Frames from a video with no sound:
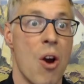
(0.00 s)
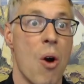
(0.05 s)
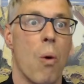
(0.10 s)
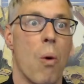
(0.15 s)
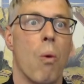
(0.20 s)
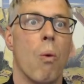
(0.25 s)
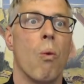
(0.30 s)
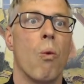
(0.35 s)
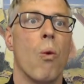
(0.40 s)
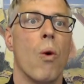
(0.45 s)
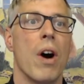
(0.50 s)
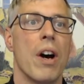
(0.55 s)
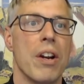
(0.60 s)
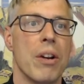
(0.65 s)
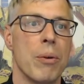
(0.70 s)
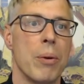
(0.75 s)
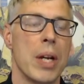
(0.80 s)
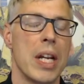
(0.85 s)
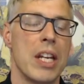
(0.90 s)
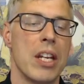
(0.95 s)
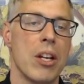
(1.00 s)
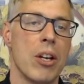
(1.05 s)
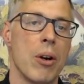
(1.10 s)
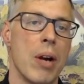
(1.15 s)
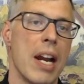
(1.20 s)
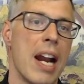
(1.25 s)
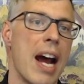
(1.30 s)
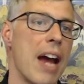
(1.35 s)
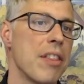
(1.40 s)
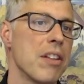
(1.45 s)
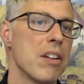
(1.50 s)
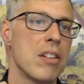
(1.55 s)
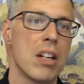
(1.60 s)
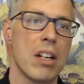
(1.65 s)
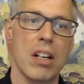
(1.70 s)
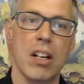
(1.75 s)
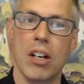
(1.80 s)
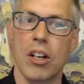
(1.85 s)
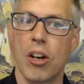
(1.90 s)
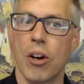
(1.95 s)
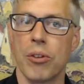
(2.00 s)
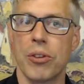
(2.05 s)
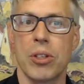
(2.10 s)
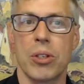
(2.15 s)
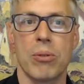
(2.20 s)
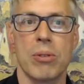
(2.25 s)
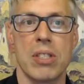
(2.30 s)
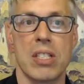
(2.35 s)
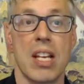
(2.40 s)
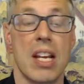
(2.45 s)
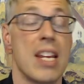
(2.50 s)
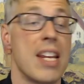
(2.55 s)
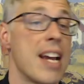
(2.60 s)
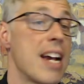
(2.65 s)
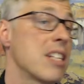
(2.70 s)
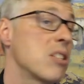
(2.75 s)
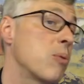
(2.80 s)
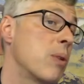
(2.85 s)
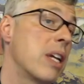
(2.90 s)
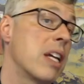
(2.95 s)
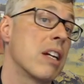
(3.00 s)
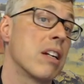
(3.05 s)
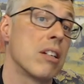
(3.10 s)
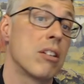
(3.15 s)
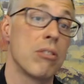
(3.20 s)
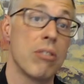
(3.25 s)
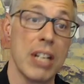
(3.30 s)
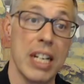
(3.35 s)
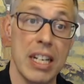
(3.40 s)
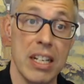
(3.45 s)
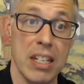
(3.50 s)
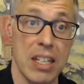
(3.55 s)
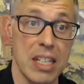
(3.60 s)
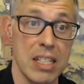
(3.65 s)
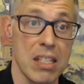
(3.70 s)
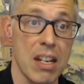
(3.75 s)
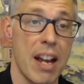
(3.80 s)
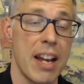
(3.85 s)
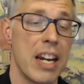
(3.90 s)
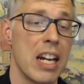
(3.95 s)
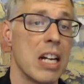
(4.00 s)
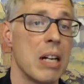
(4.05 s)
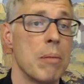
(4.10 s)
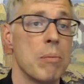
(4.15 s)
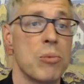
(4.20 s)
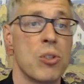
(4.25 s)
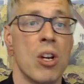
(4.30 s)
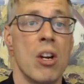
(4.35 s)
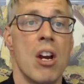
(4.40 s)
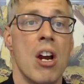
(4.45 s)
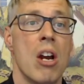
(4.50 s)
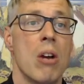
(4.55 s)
What do we do? And either they're going to go through and say, yes, we can agree to these items.